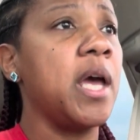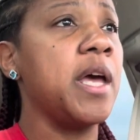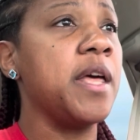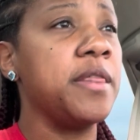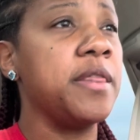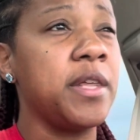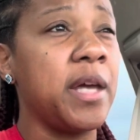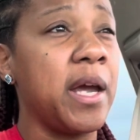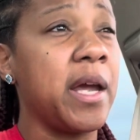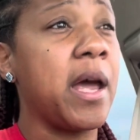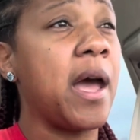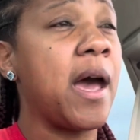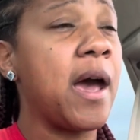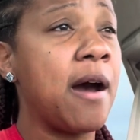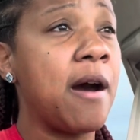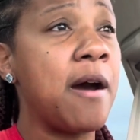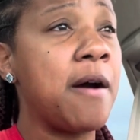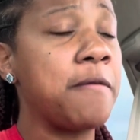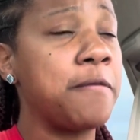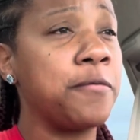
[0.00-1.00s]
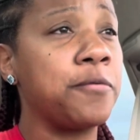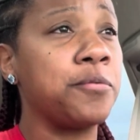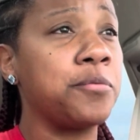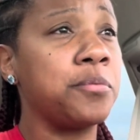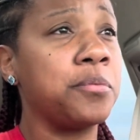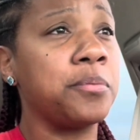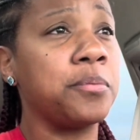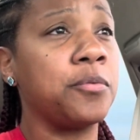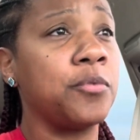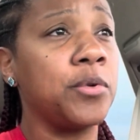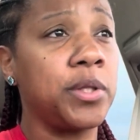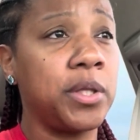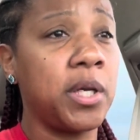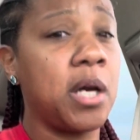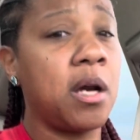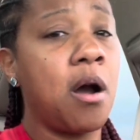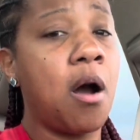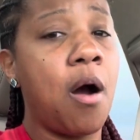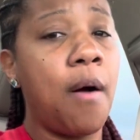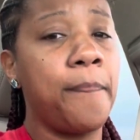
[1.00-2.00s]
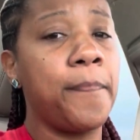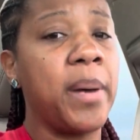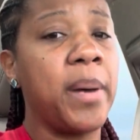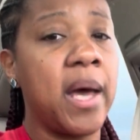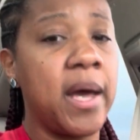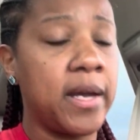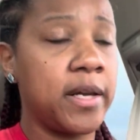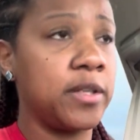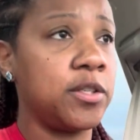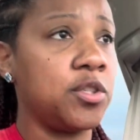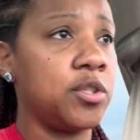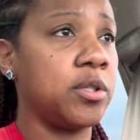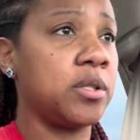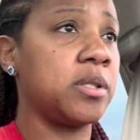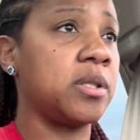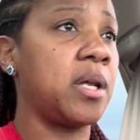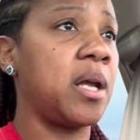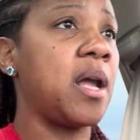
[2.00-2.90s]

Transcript: and they have what they call packages.